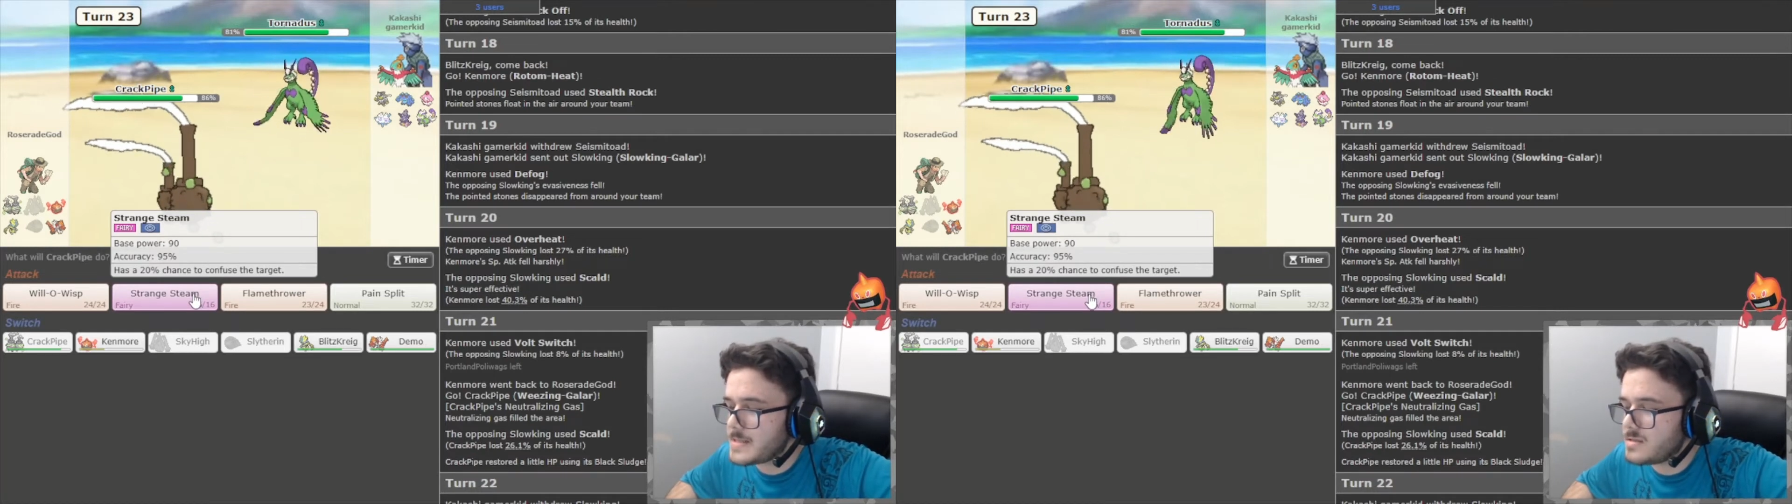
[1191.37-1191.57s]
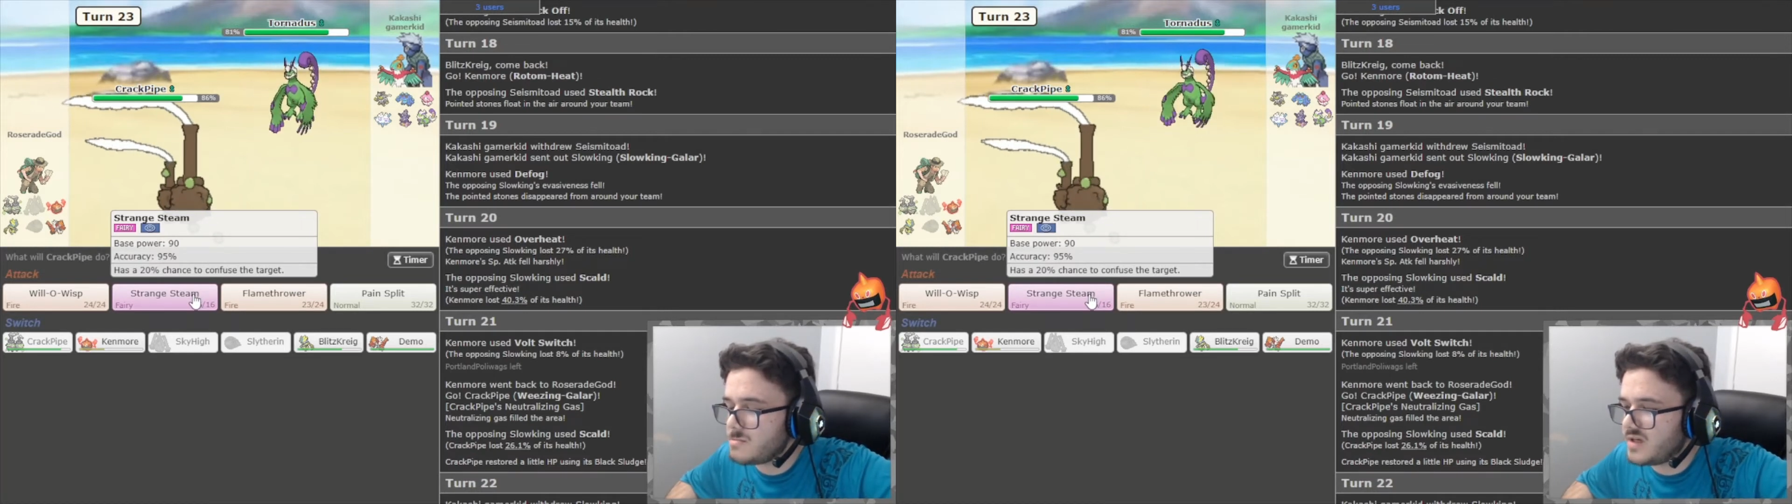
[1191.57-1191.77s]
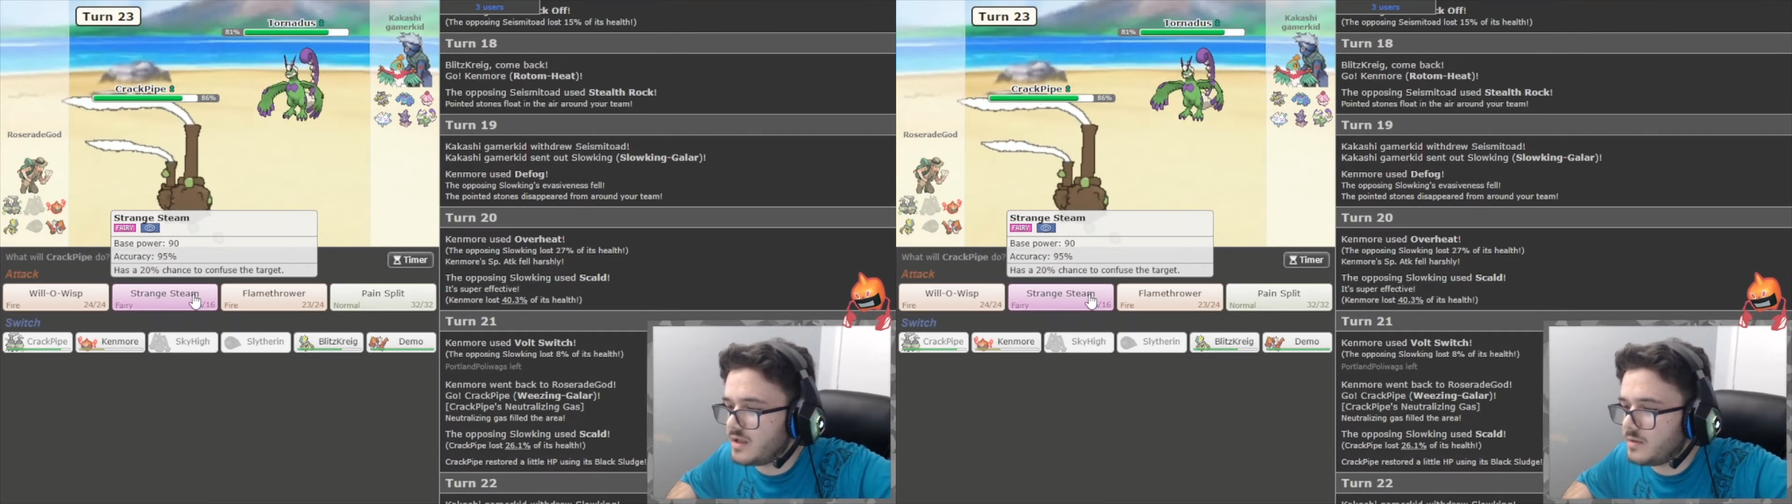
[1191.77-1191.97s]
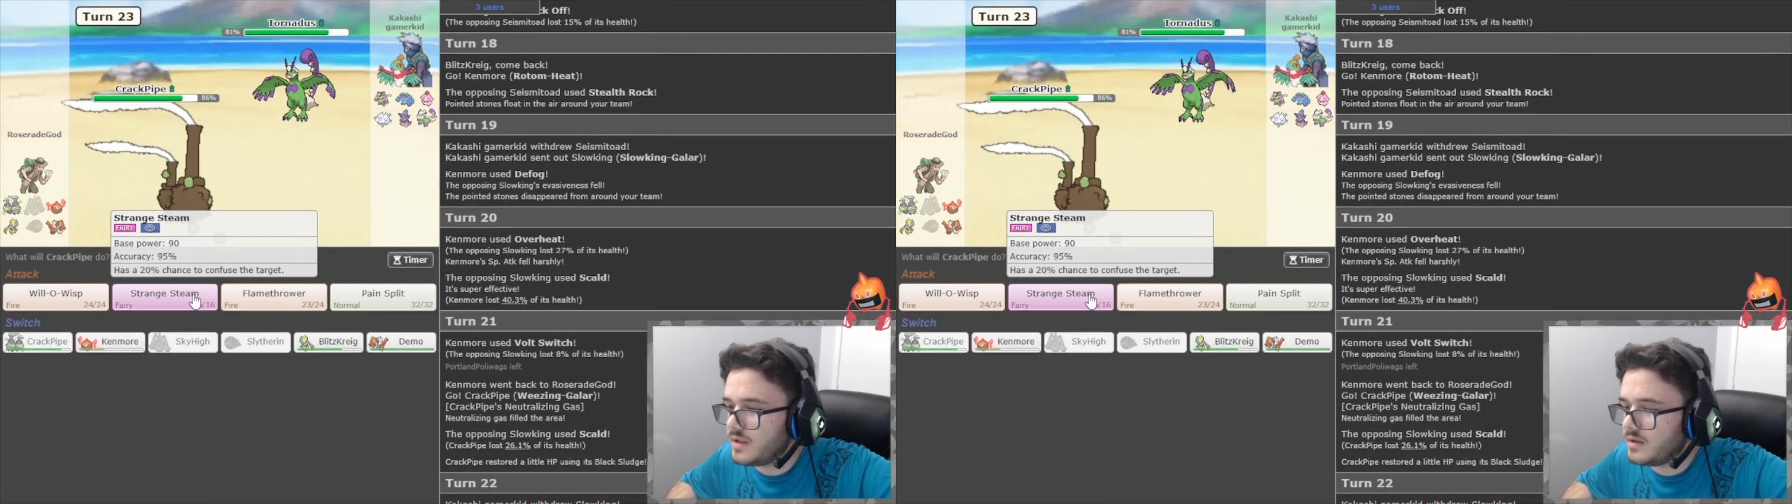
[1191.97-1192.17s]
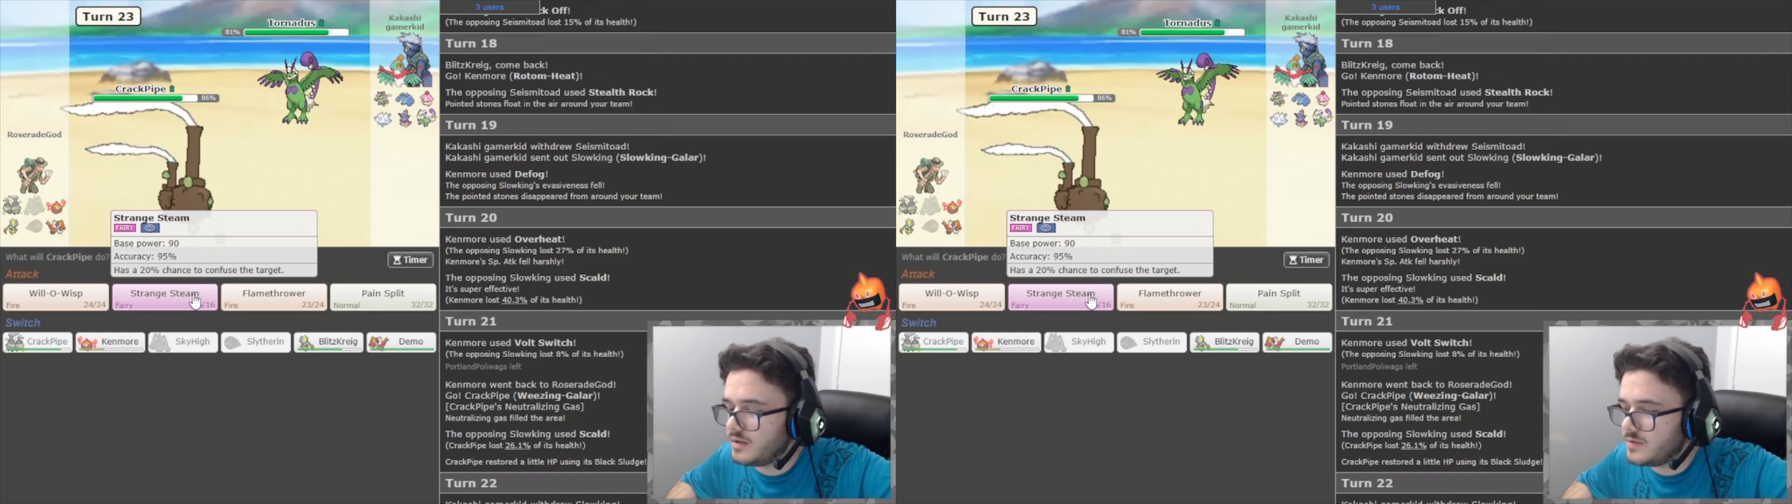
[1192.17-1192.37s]
But I don't want
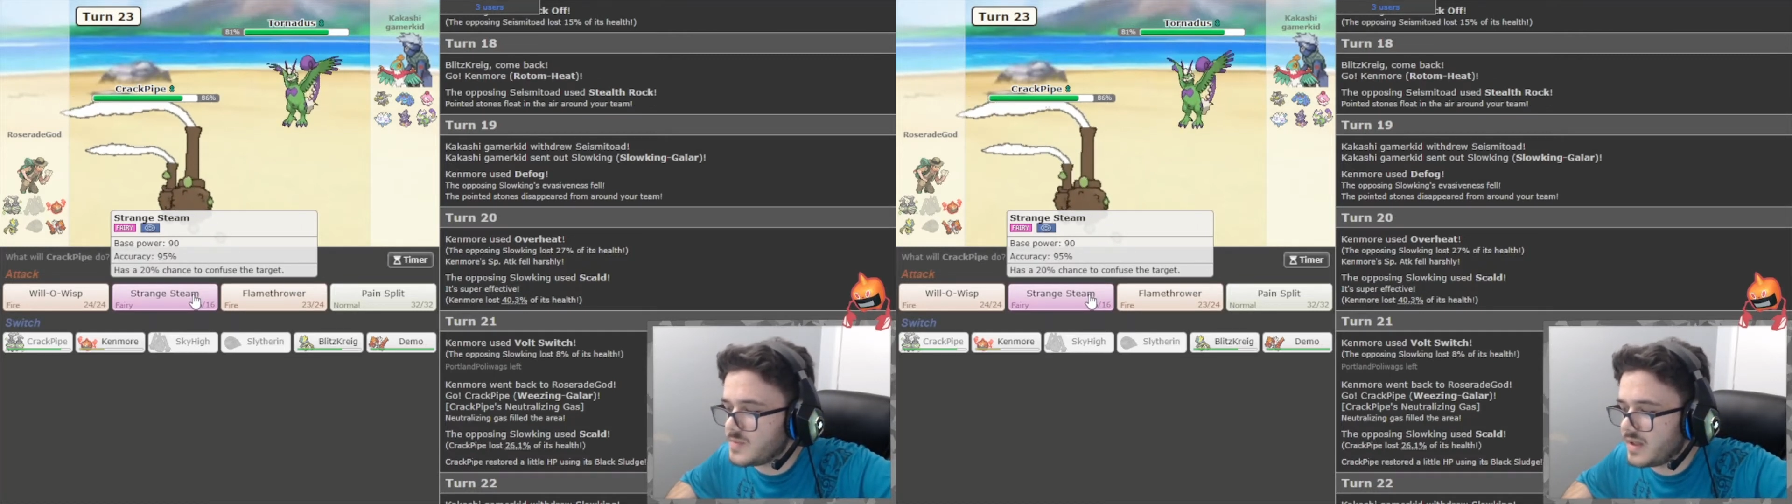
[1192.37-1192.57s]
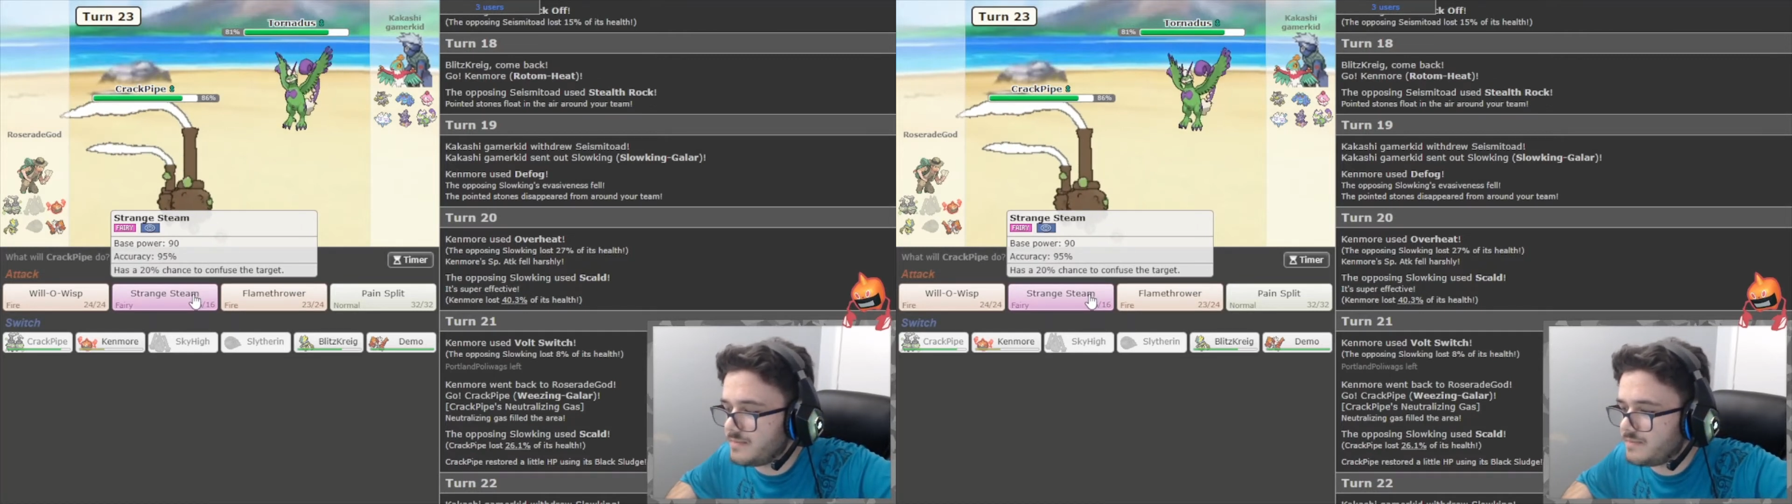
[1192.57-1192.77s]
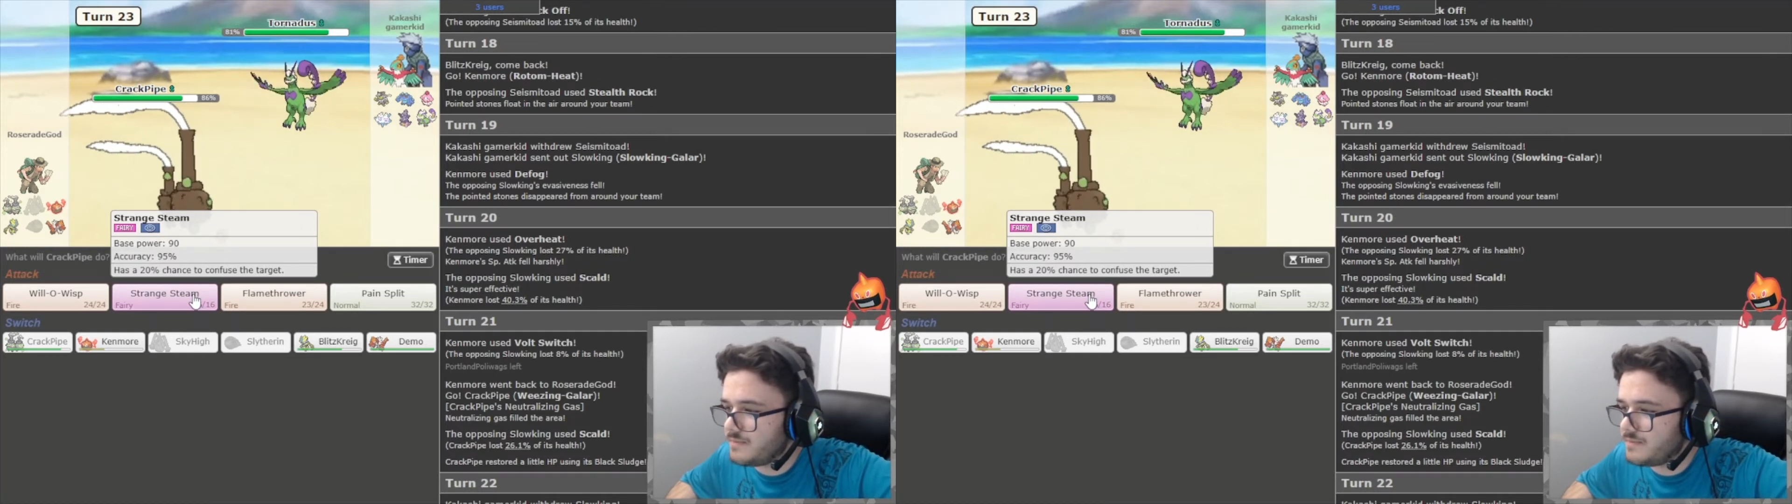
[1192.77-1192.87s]
to lose my